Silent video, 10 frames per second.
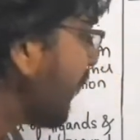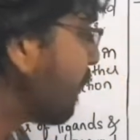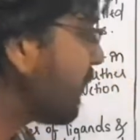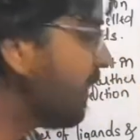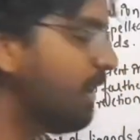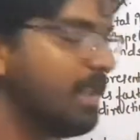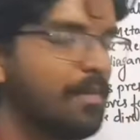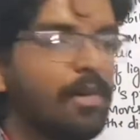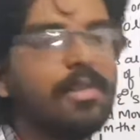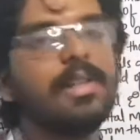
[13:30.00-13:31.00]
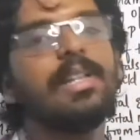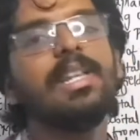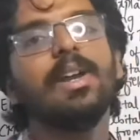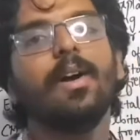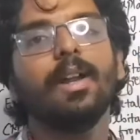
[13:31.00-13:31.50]
are present in the
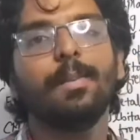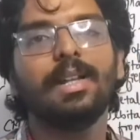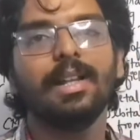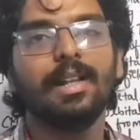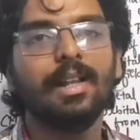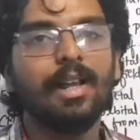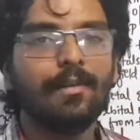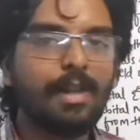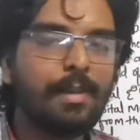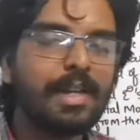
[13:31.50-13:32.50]
d orbital will be